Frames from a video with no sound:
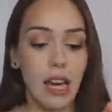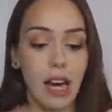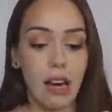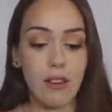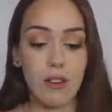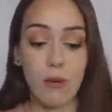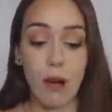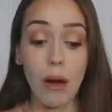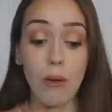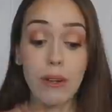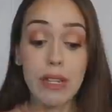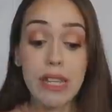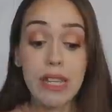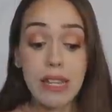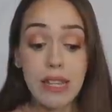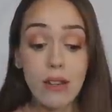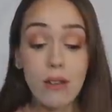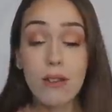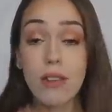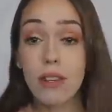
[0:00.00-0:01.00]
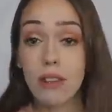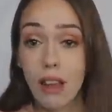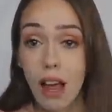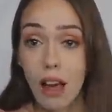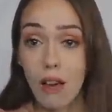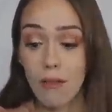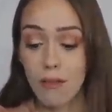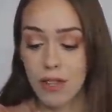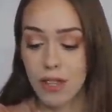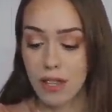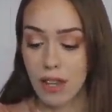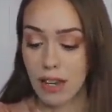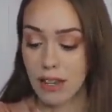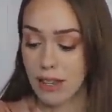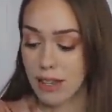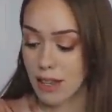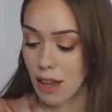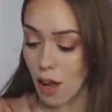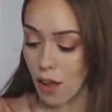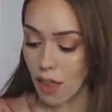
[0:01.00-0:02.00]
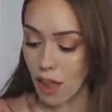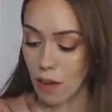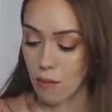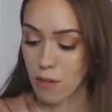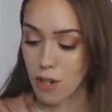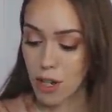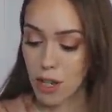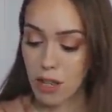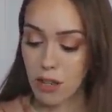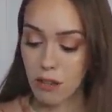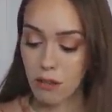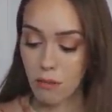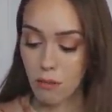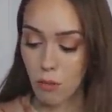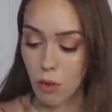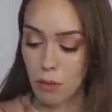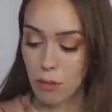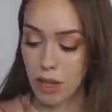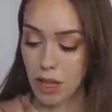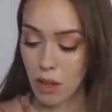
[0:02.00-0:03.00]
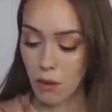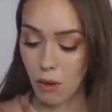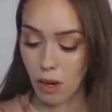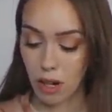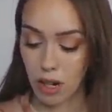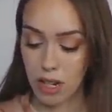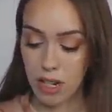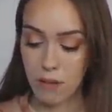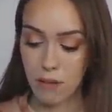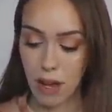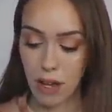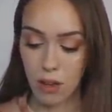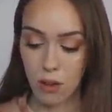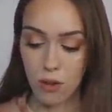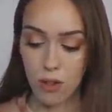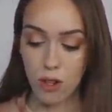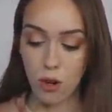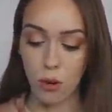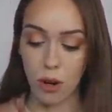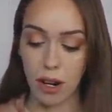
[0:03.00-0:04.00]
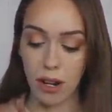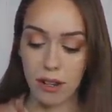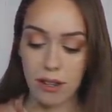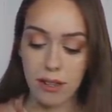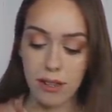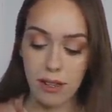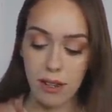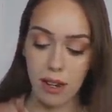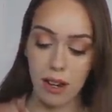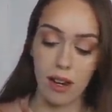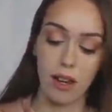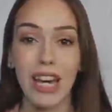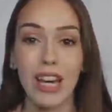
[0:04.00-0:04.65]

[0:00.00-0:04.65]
Uh, so I would steal the gloves and sell them to the women that wanted to make those toys.